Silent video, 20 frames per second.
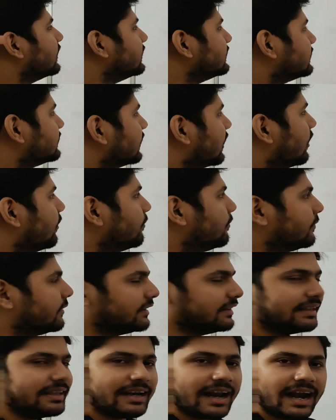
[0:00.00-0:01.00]
this sum,
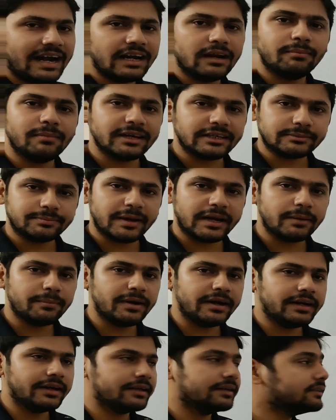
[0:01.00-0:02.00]
the random
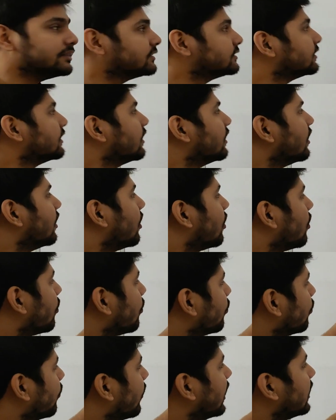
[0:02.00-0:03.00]
experiment is
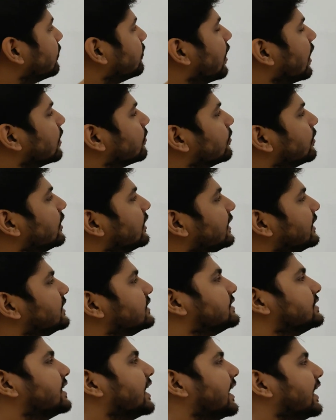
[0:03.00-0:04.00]
one marble
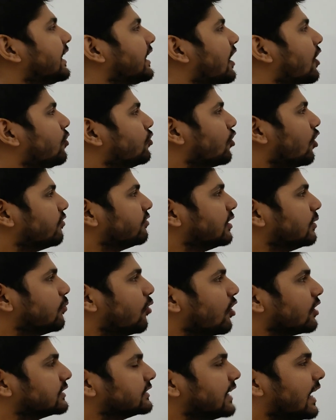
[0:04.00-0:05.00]
is taken out of the
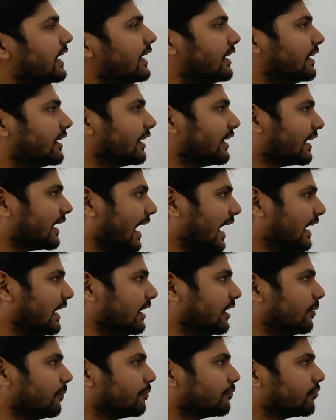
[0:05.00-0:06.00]
box at
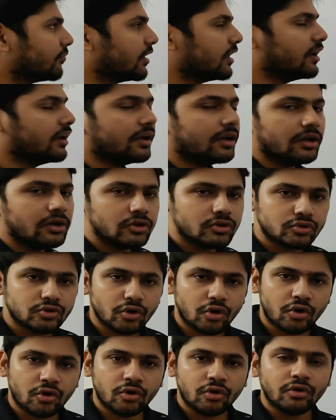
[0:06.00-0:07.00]
random.
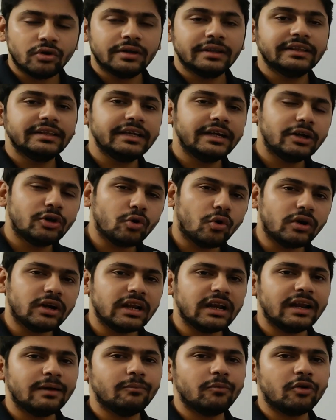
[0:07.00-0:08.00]
So the total
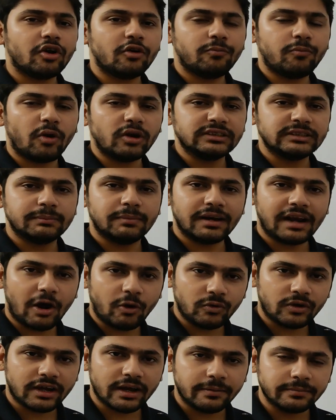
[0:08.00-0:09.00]
number of possible
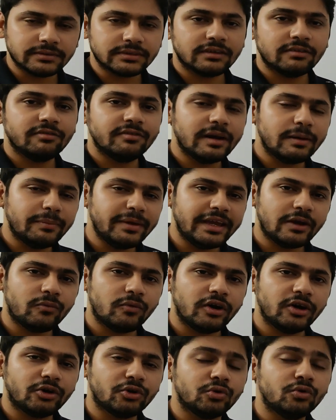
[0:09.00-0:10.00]
outcomes will be
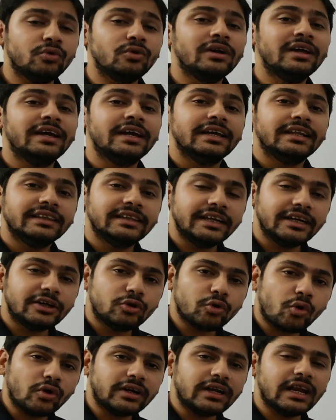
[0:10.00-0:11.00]
equal to the
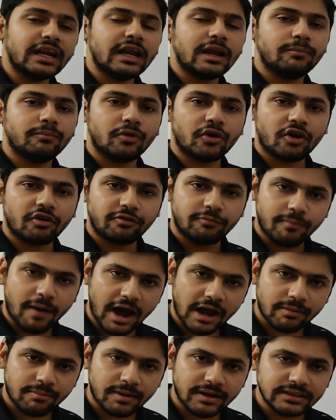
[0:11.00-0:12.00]
total number of
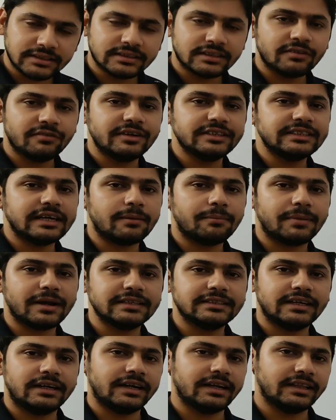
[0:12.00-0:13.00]
marbles which are
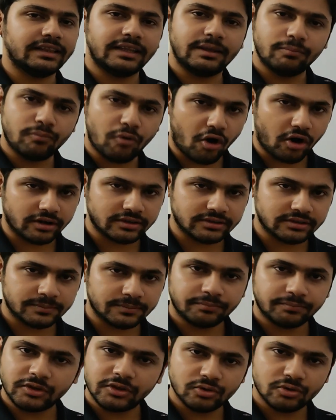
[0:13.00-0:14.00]
present in the box.
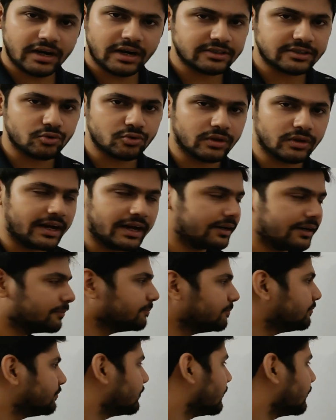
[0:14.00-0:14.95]
So let's do that.